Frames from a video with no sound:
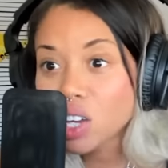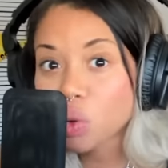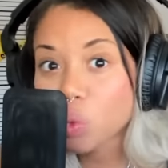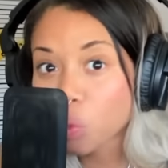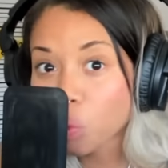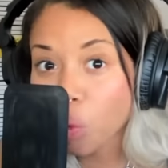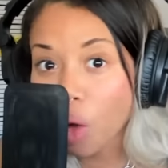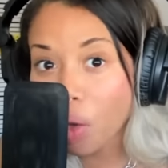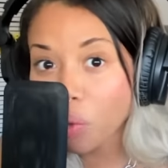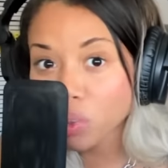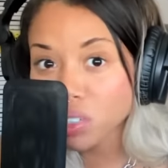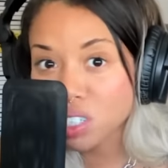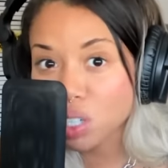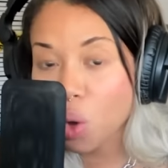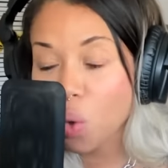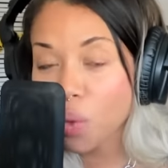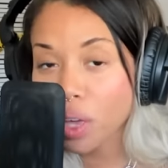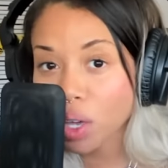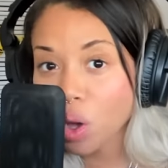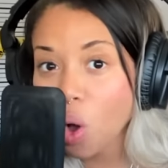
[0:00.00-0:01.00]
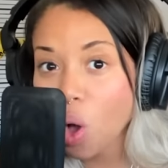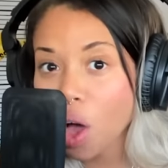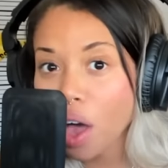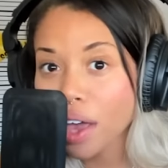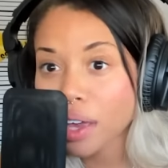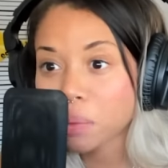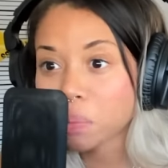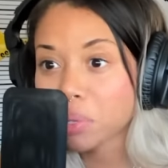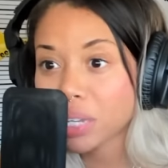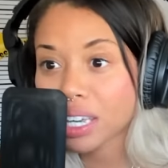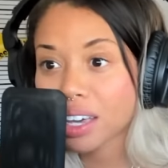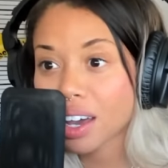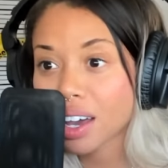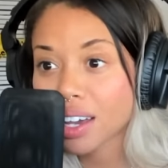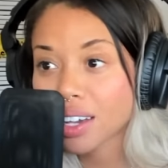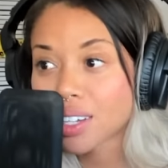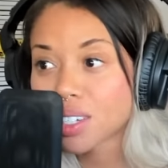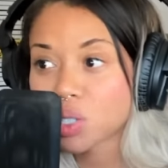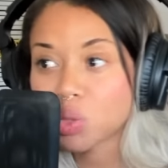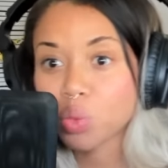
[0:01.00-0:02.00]
what was going on,
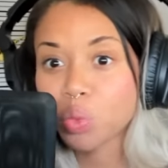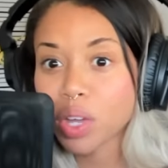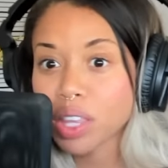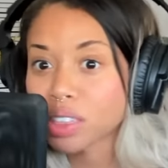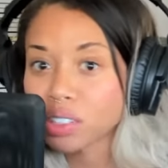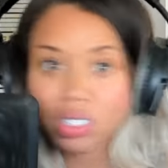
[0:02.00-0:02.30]
because when